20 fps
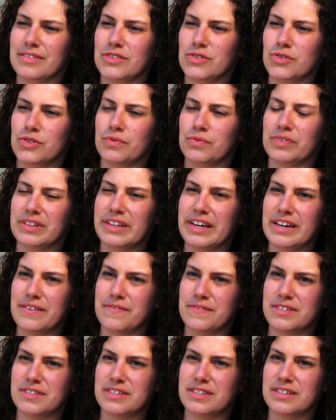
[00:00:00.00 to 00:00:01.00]
sort of
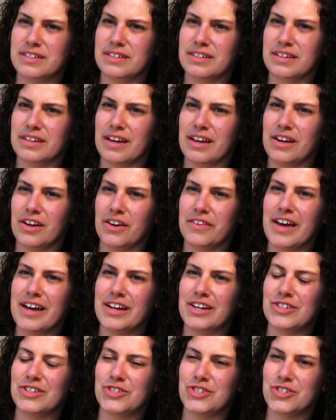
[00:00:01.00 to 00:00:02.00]
lifts, and all
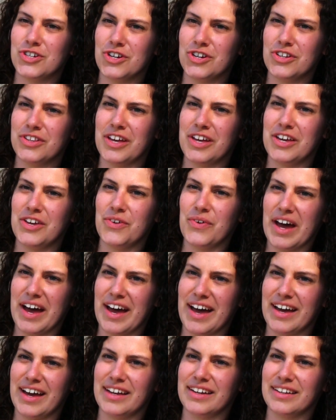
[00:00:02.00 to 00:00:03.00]
that concern that you
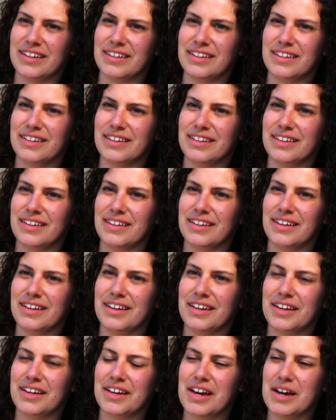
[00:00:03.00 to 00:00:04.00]
had
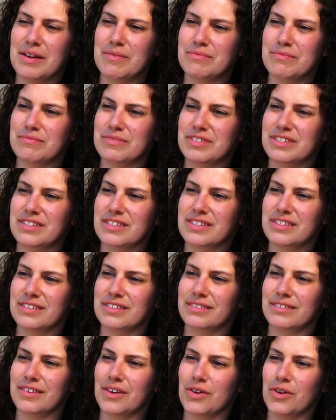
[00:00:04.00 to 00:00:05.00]
comes
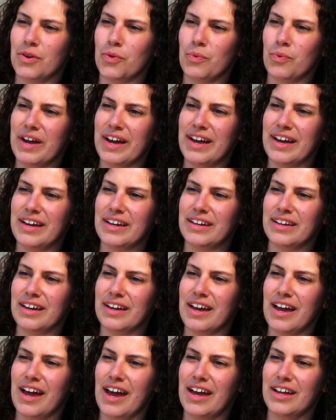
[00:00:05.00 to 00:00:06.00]
away,
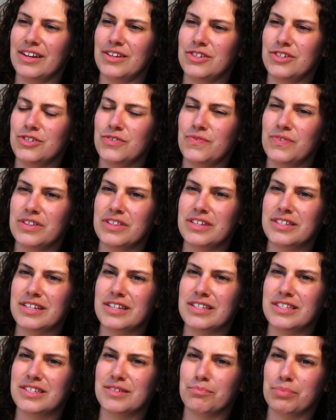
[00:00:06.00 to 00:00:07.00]
and you feel the
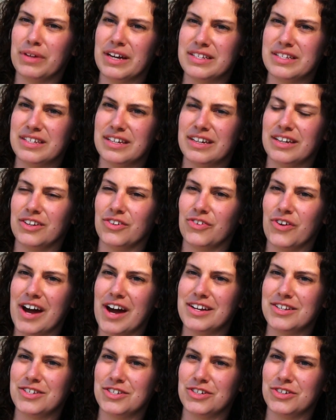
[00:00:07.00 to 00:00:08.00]
sense of blessing and
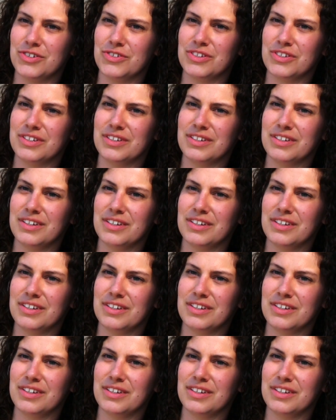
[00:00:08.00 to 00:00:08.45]
gratitude.